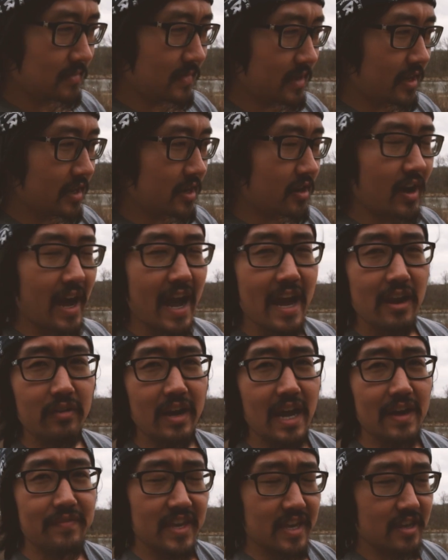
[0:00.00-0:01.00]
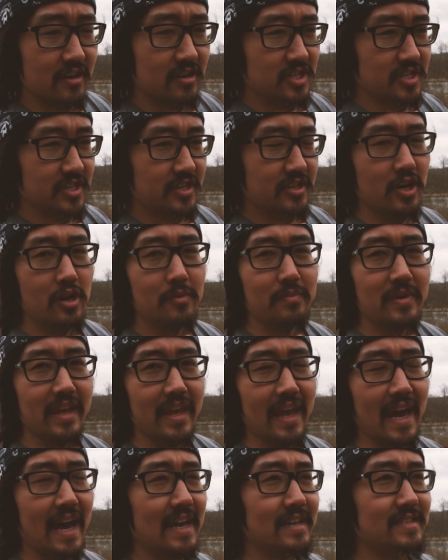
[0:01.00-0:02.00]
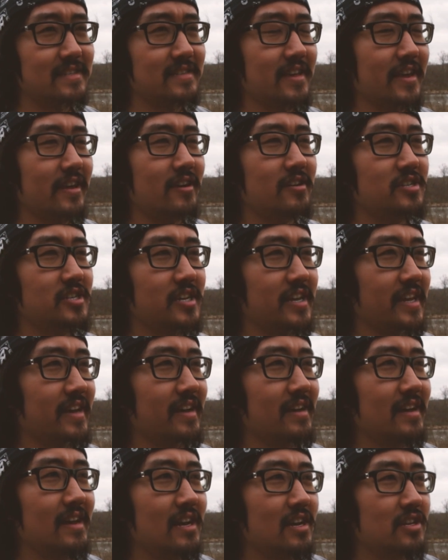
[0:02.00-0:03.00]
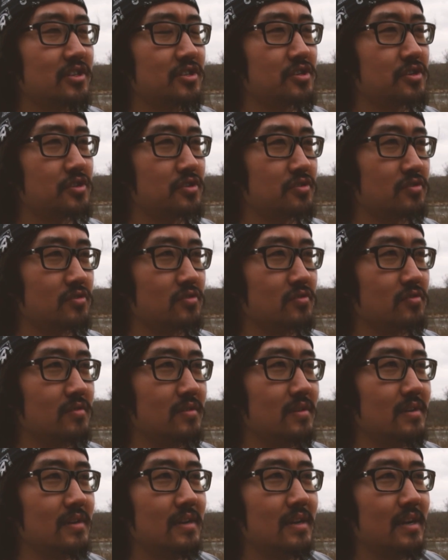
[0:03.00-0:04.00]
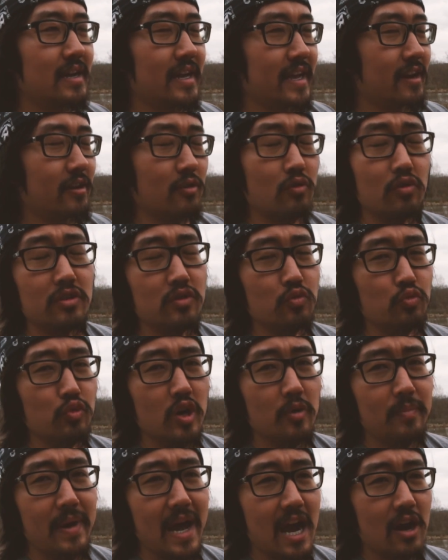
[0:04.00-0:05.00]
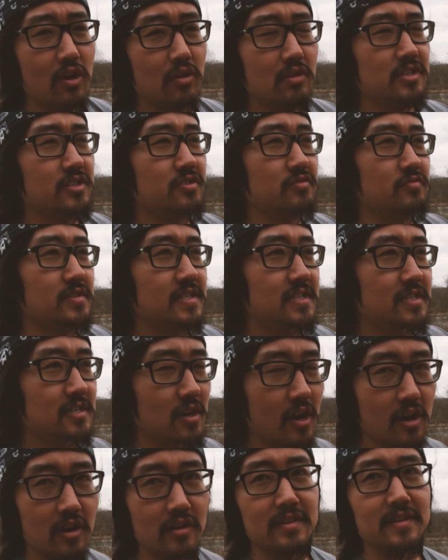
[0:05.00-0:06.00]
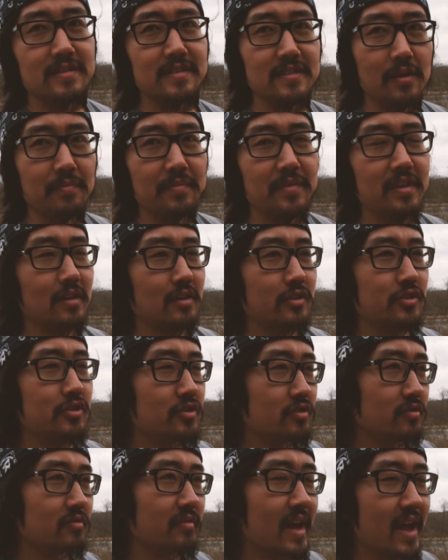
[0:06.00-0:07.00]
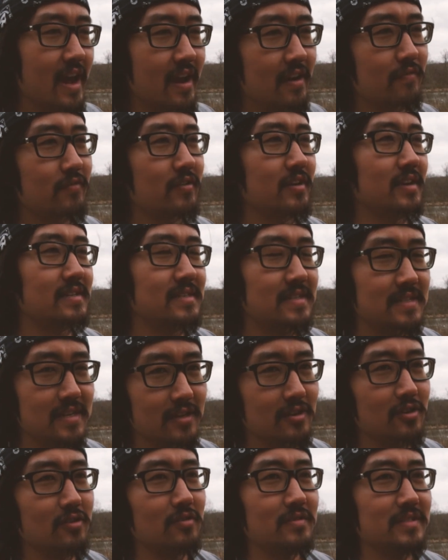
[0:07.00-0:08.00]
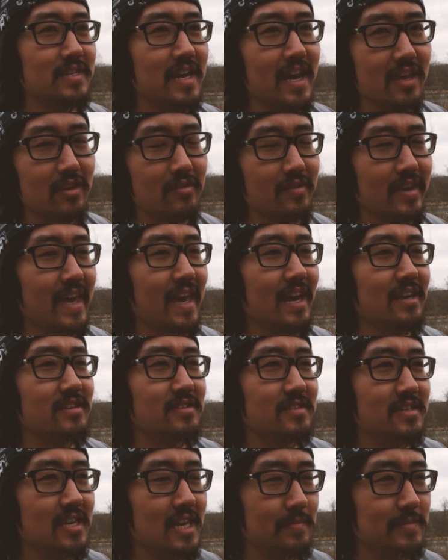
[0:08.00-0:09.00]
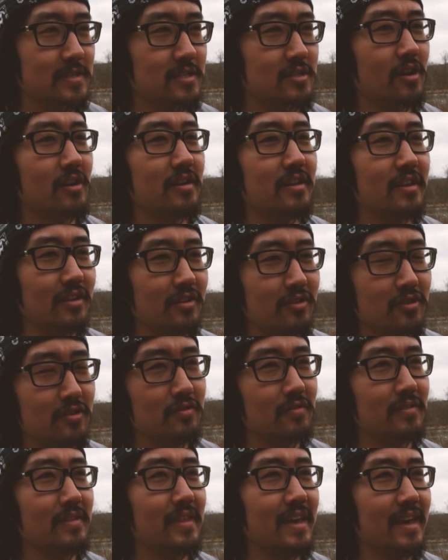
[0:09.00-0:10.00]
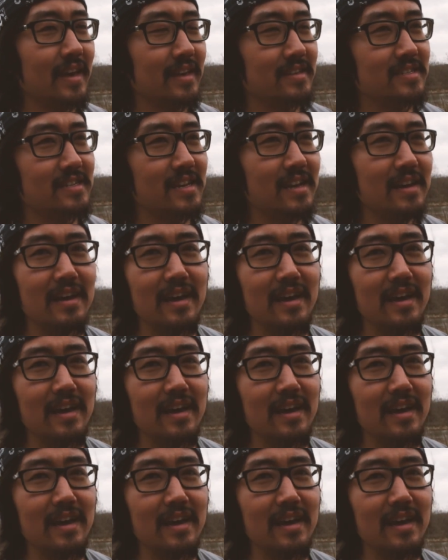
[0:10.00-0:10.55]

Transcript: you know, I don't have the energy, nobody has the energy to, or the willpower to start something new every single day. You can't just keep starting new things.